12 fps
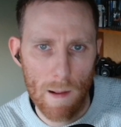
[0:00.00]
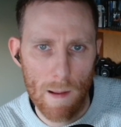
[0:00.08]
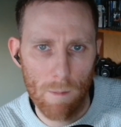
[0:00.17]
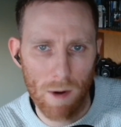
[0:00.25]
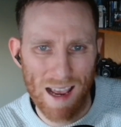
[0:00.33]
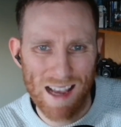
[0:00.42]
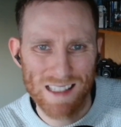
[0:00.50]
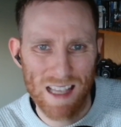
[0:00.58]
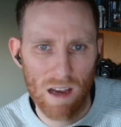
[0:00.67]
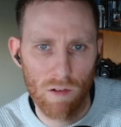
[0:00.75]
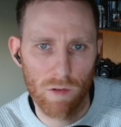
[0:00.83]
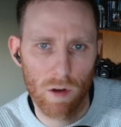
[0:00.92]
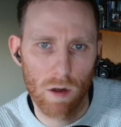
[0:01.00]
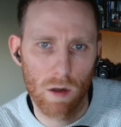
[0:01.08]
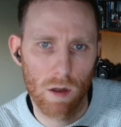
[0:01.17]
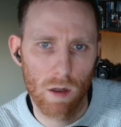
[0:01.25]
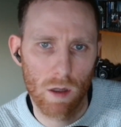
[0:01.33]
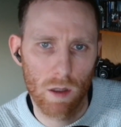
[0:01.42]
But it has to have
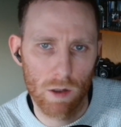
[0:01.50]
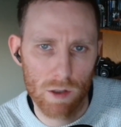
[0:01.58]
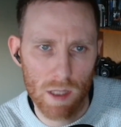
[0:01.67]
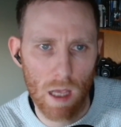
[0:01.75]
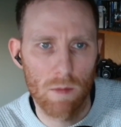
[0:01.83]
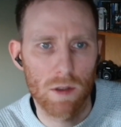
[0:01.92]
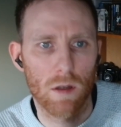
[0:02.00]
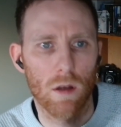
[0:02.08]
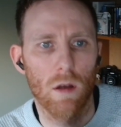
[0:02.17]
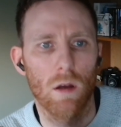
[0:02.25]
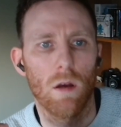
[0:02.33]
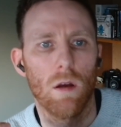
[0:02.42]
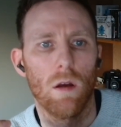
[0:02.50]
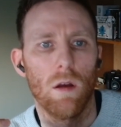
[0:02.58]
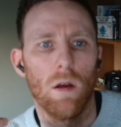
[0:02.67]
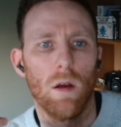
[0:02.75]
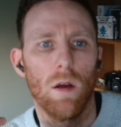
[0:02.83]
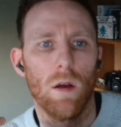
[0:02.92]
clear steps
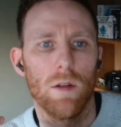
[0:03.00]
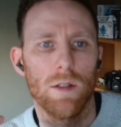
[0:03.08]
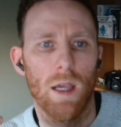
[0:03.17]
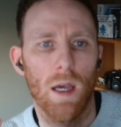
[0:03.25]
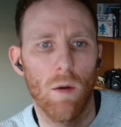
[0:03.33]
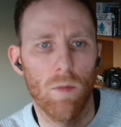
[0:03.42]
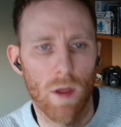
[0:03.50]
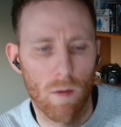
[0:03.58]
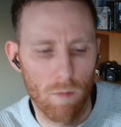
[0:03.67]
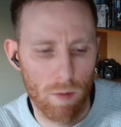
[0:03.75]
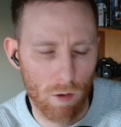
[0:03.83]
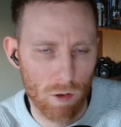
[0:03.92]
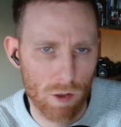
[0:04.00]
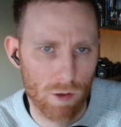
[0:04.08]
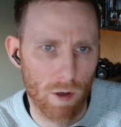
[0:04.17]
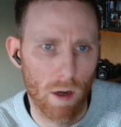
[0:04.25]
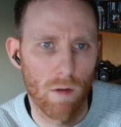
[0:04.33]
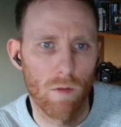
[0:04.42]
to help them build
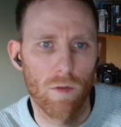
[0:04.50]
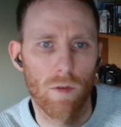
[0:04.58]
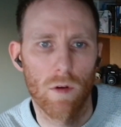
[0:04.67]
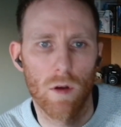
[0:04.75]
strength,